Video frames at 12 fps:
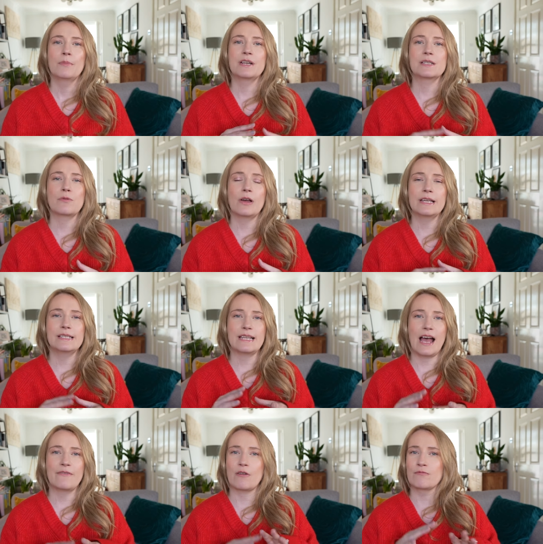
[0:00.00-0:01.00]
But it's wise to
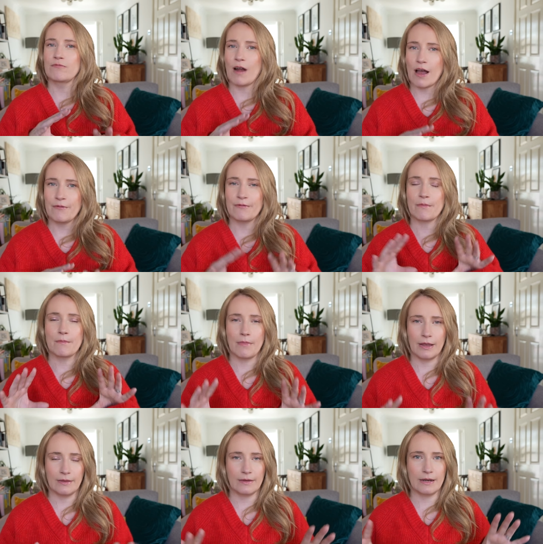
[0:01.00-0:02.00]
have a rough
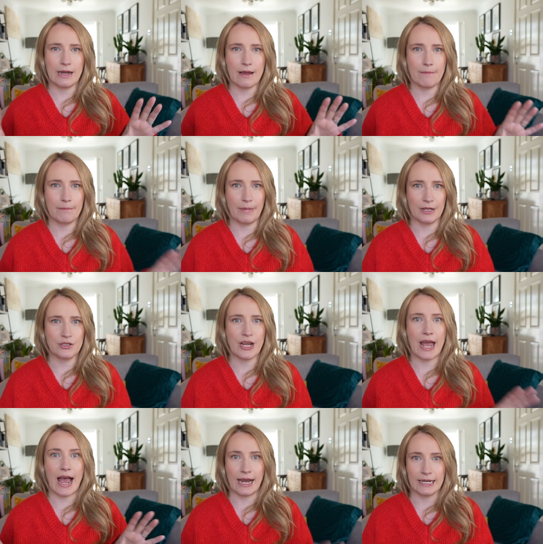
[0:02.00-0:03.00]
monthly
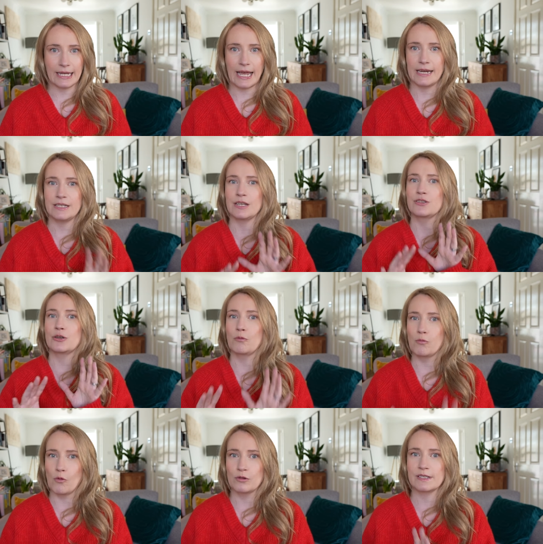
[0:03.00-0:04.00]
budget allocated
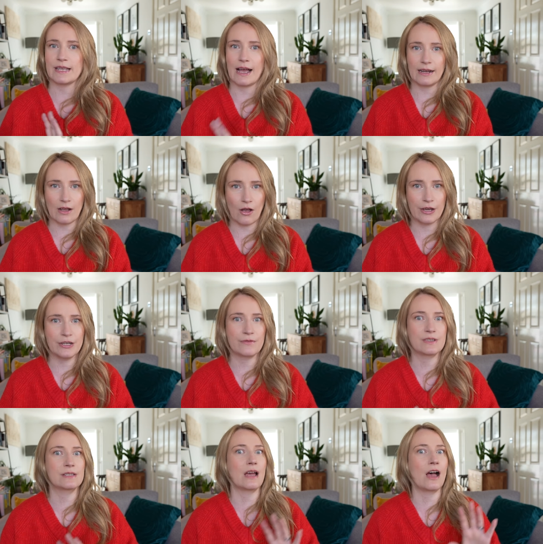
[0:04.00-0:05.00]
towards that kind
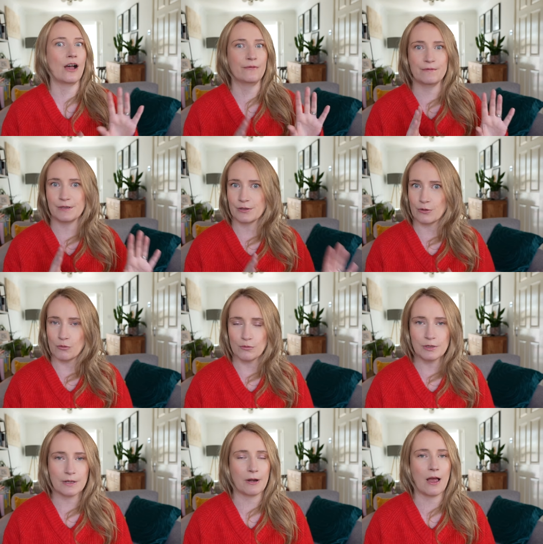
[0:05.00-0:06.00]
of stuff,
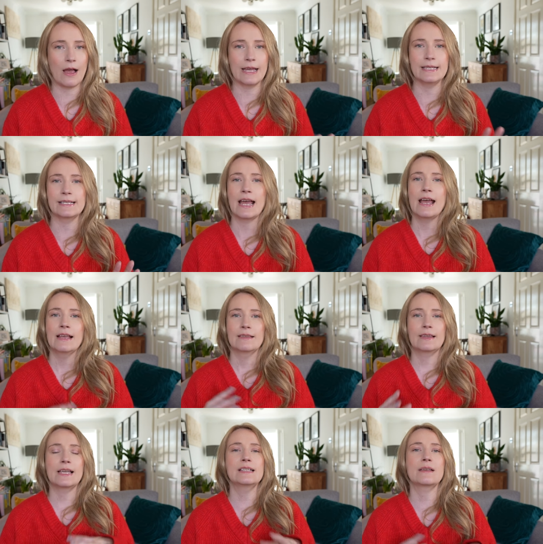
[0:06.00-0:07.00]
school supplies,
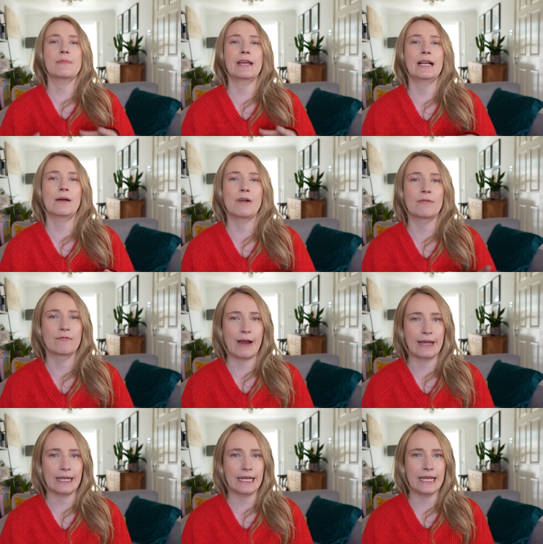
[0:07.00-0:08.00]
the things that may come up
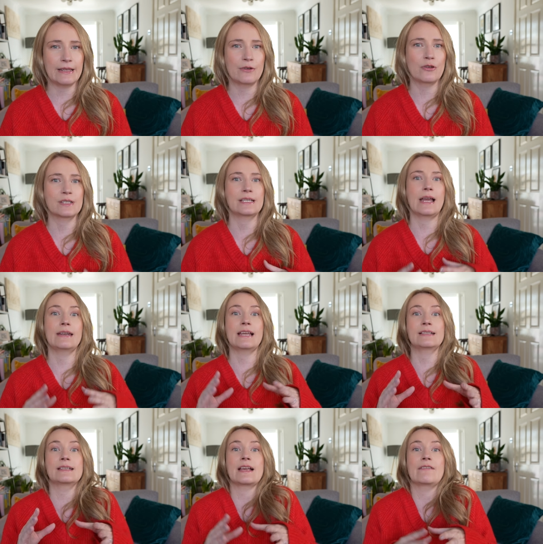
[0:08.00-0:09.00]
regularly. They're not
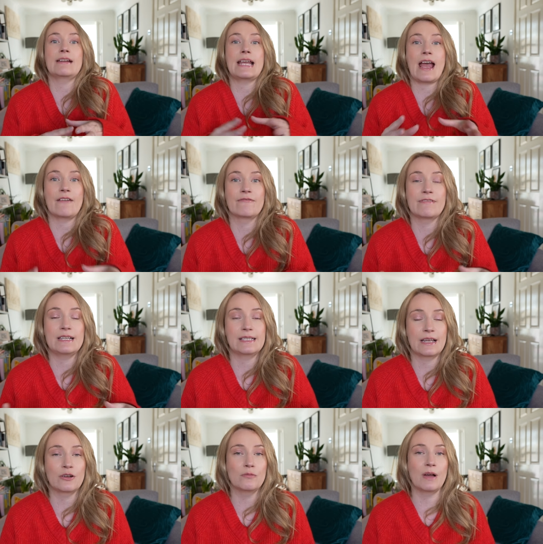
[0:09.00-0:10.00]
necessarily every
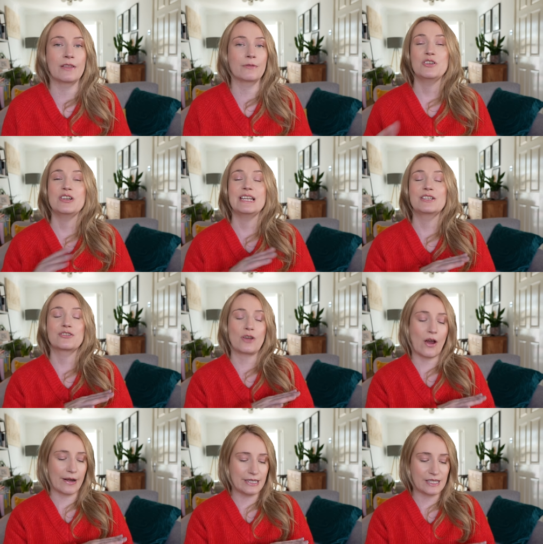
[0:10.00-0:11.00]
single month. You need to
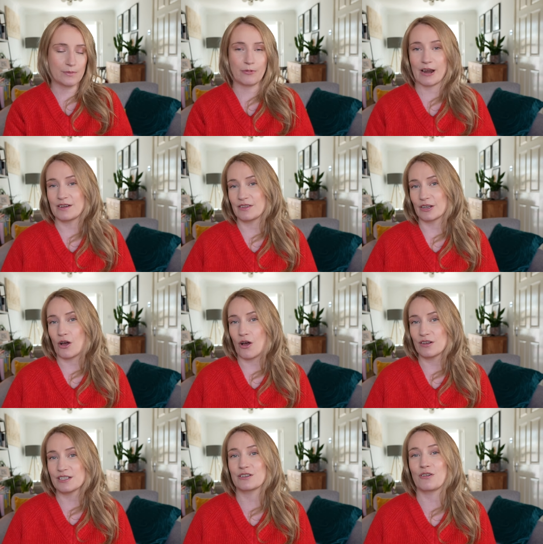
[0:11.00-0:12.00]
try and spread the
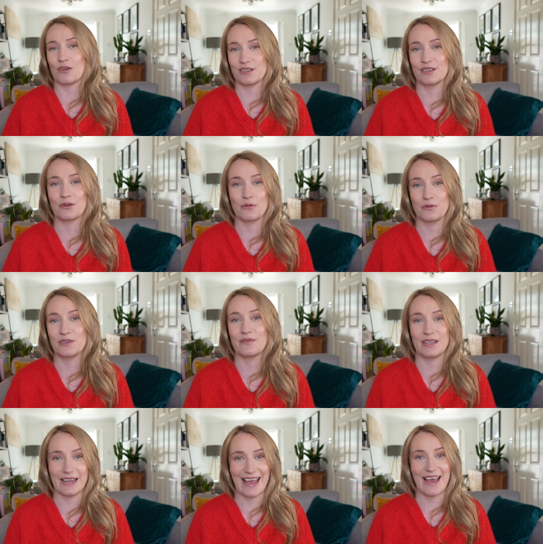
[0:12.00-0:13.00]
cost across the course of
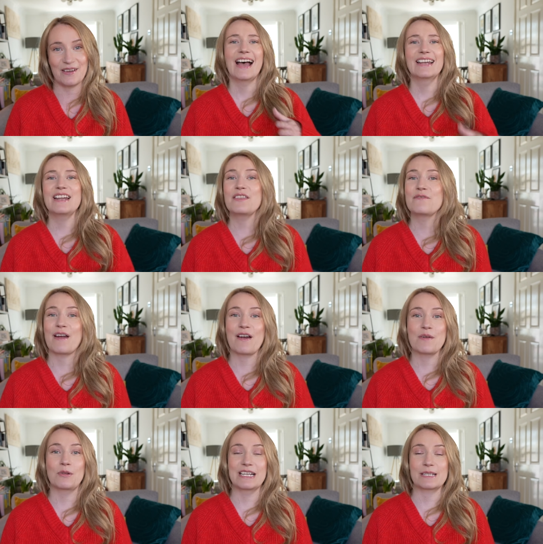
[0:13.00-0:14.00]
the year. Another
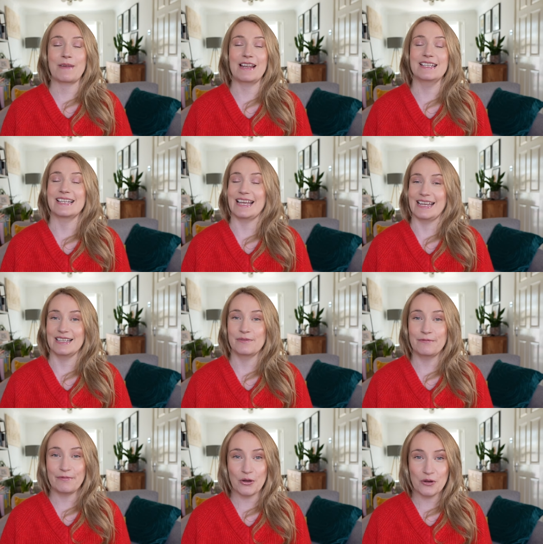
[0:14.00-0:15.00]
variable expense is
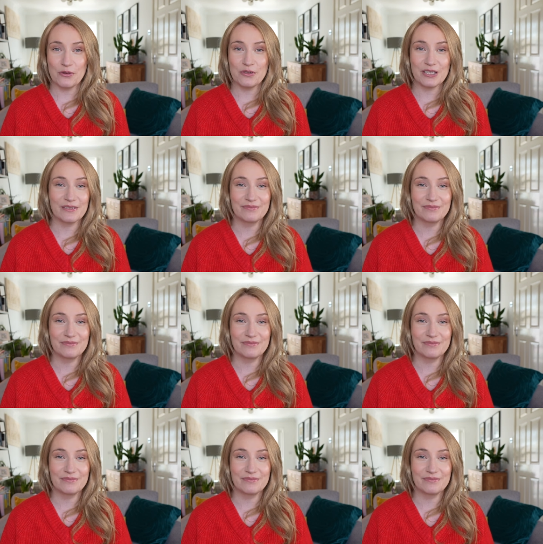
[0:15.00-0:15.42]
food.